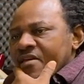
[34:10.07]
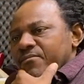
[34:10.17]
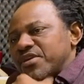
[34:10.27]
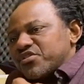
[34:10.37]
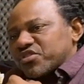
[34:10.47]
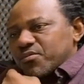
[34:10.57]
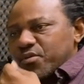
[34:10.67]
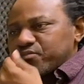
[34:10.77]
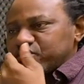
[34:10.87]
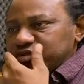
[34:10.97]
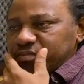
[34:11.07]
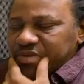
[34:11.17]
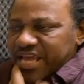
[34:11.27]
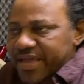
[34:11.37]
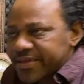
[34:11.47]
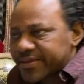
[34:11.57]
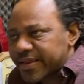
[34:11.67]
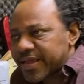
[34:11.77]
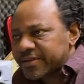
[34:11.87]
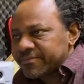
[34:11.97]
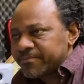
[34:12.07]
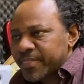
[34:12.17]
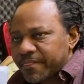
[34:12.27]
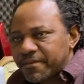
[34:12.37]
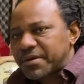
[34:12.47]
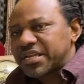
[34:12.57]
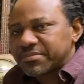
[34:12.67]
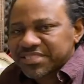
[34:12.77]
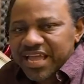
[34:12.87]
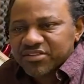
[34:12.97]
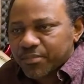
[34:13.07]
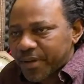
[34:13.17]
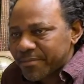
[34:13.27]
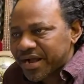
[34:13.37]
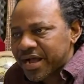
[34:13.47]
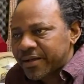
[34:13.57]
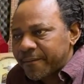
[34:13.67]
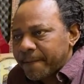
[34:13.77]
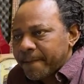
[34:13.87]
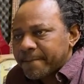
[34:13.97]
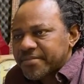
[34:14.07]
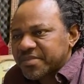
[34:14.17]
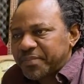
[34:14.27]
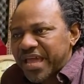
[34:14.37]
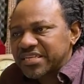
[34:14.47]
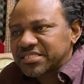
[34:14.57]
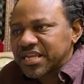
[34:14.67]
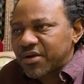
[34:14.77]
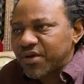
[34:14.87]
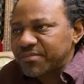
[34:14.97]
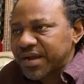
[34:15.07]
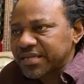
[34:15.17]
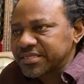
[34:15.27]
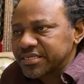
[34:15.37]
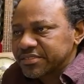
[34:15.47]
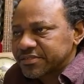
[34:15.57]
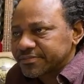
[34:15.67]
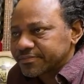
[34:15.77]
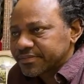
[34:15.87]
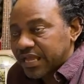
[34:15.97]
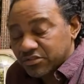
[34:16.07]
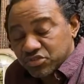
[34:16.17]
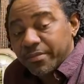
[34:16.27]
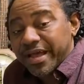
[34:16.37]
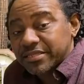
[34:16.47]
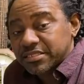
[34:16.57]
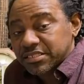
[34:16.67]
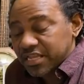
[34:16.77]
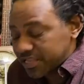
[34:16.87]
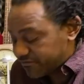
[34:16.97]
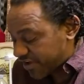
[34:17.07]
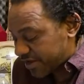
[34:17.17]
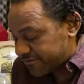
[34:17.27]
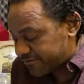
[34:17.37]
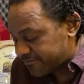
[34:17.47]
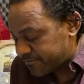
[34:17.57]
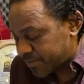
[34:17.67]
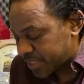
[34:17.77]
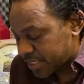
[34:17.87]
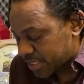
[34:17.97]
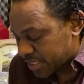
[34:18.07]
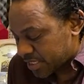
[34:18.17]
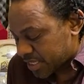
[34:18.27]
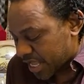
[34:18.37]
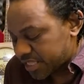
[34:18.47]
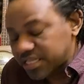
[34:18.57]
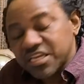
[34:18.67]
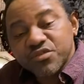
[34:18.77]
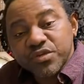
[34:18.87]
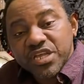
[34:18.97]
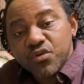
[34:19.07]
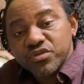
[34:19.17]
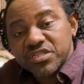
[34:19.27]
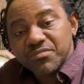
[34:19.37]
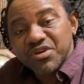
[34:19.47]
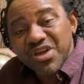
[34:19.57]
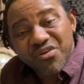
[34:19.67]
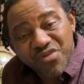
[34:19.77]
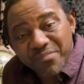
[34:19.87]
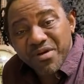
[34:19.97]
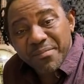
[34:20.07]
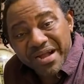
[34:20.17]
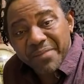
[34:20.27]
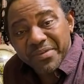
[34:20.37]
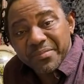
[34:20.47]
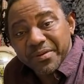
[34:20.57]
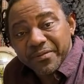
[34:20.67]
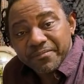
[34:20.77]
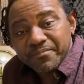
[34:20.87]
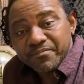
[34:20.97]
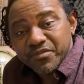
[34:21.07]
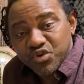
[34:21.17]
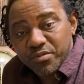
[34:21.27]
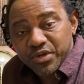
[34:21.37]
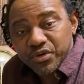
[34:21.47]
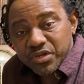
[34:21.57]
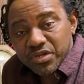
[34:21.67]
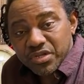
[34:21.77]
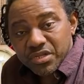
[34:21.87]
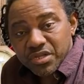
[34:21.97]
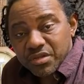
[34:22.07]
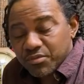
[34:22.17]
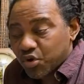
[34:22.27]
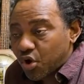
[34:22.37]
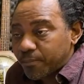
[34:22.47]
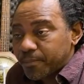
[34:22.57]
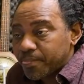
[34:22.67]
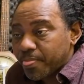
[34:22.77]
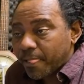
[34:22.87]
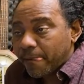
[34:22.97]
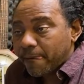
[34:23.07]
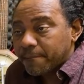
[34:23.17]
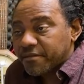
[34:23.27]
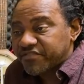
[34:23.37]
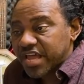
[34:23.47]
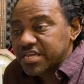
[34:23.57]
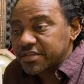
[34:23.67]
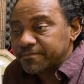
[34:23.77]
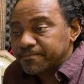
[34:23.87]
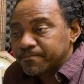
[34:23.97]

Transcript: me do some, we, we there in England and the man them start up a bag of splicing and one bag of things. And some artists get involved I think it was a good thing. But you know, a bag of people. You know what I But come, fly in,